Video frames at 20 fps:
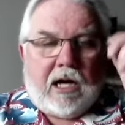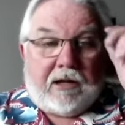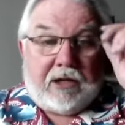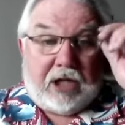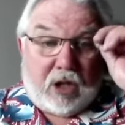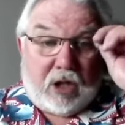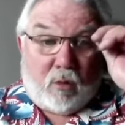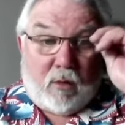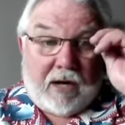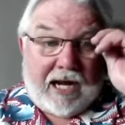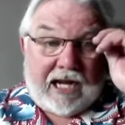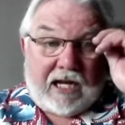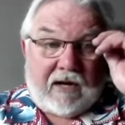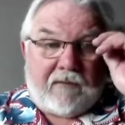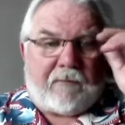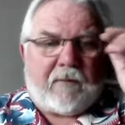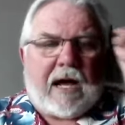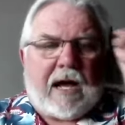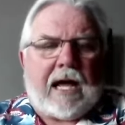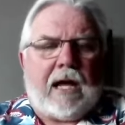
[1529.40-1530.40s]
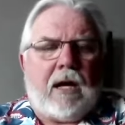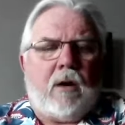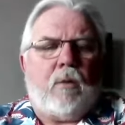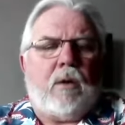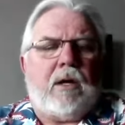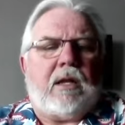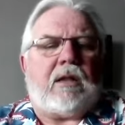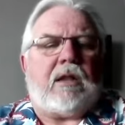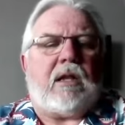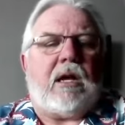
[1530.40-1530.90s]
You know, we had to file
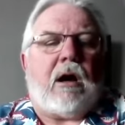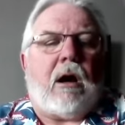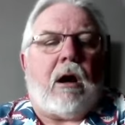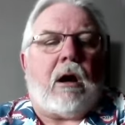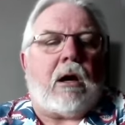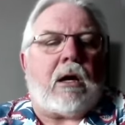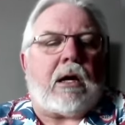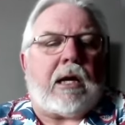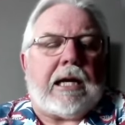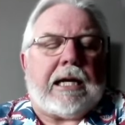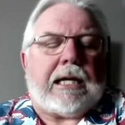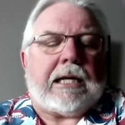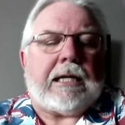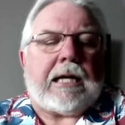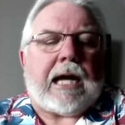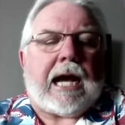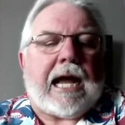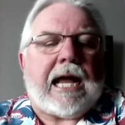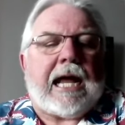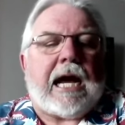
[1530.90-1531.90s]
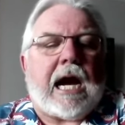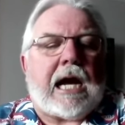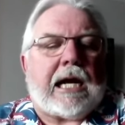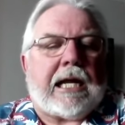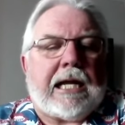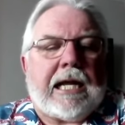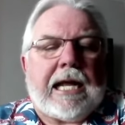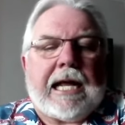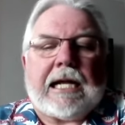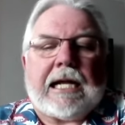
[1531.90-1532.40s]
with ARC and
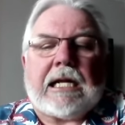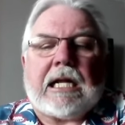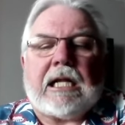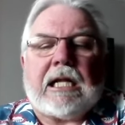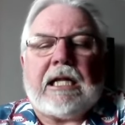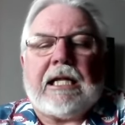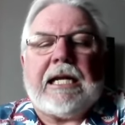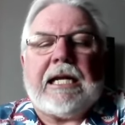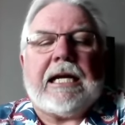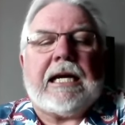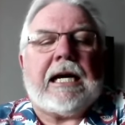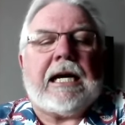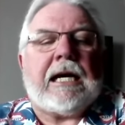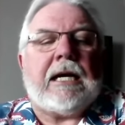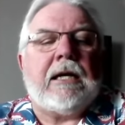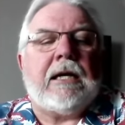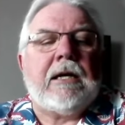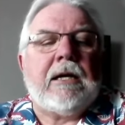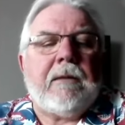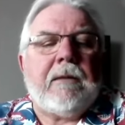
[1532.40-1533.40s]
IATA and CLIA